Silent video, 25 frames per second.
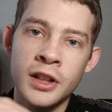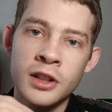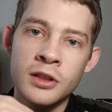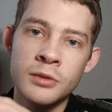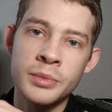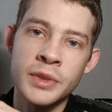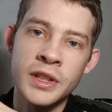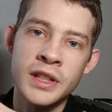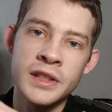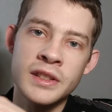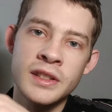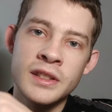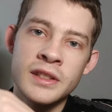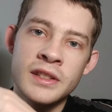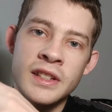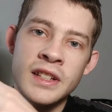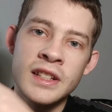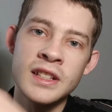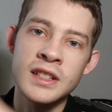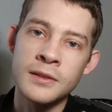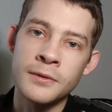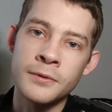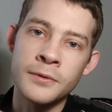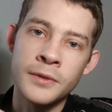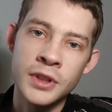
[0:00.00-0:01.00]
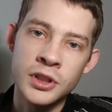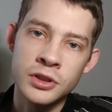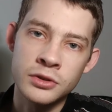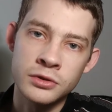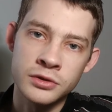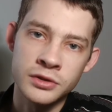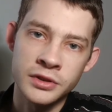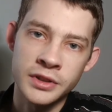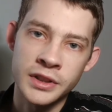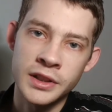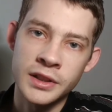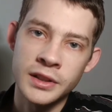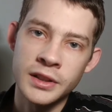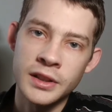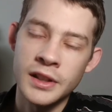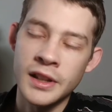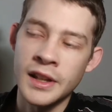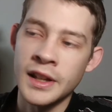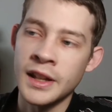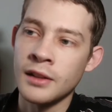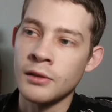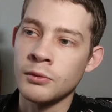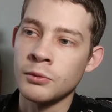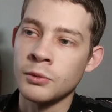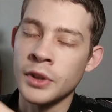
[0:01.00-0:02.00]
LEGO pieces individually
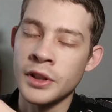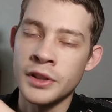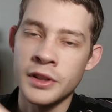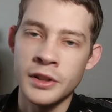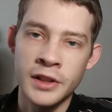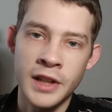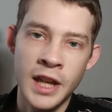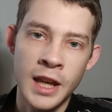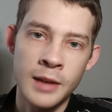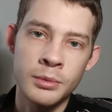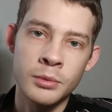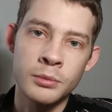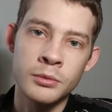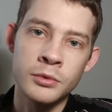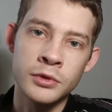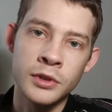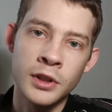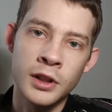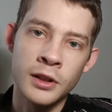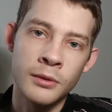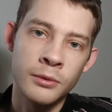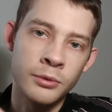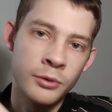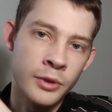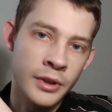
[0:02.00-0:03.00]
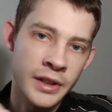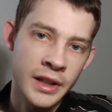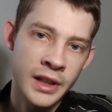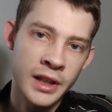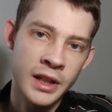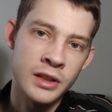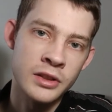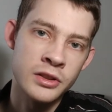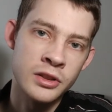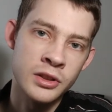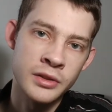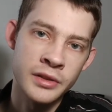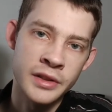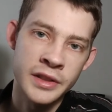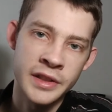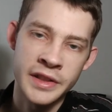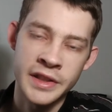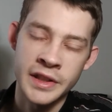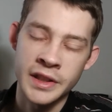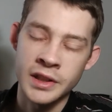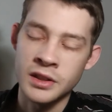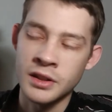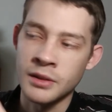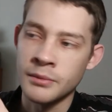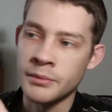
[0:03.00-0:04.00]
and what they're capable of, what they can do in the
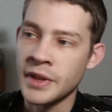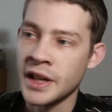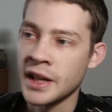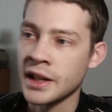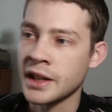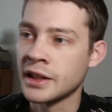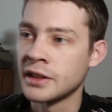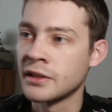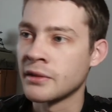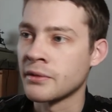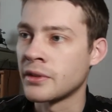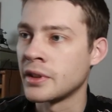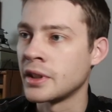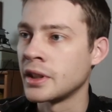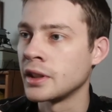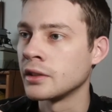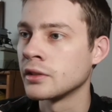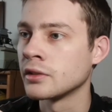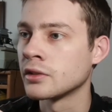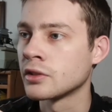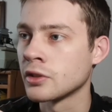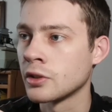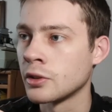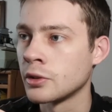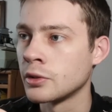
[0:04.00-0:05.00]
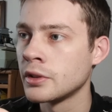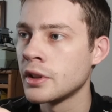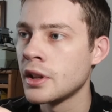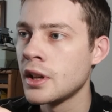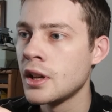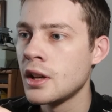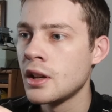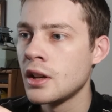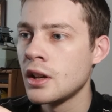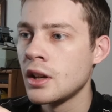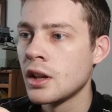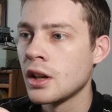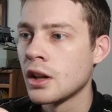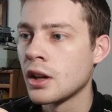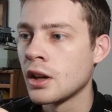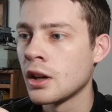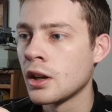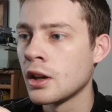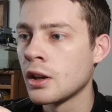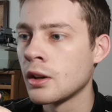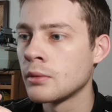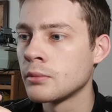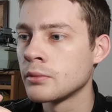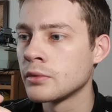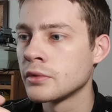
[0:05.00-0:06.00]
system, that kind of thing. So
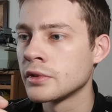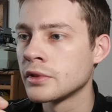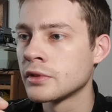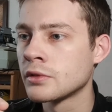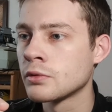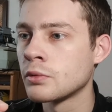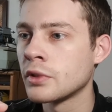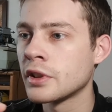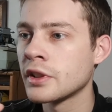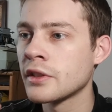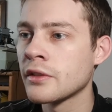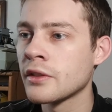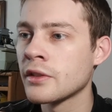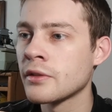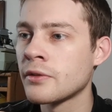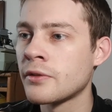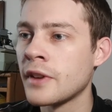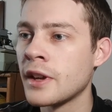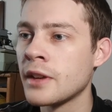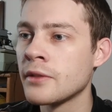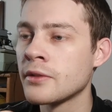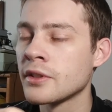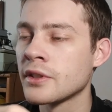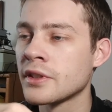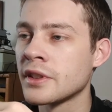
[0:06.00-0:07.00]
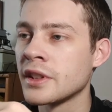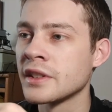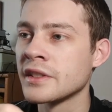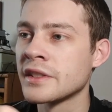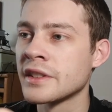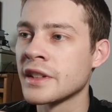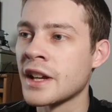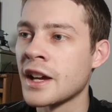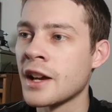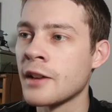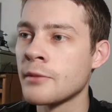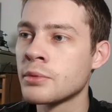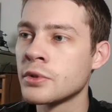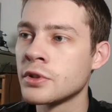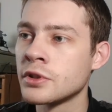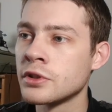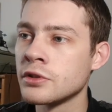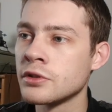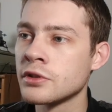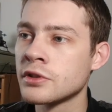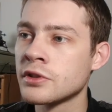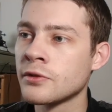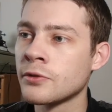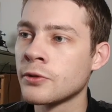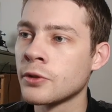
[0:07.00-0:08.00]
it's one of the favorite things that I
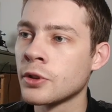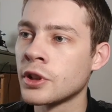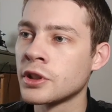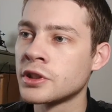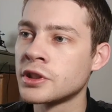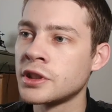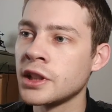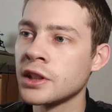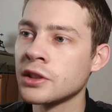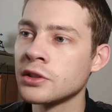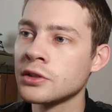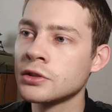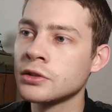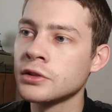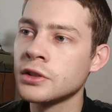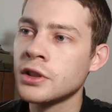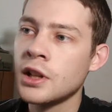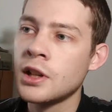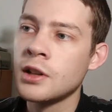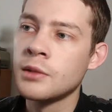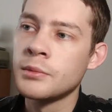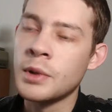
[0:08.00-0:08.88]
produced for our channel.